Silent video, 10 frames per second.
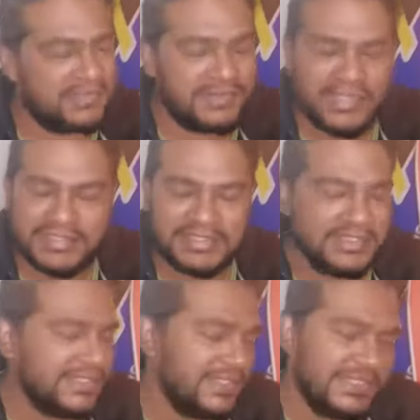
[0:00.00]
I'm like,
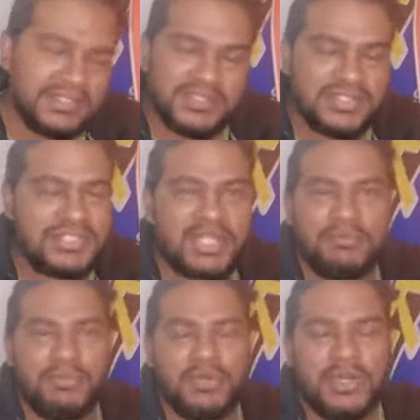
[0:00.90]

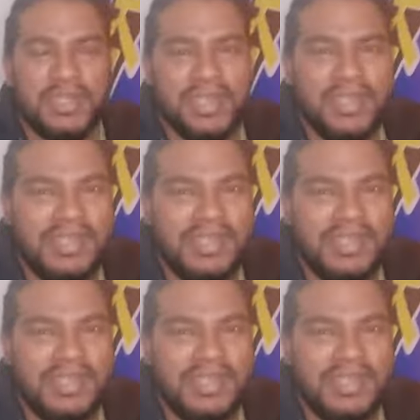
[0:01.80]
Shane, poor guy.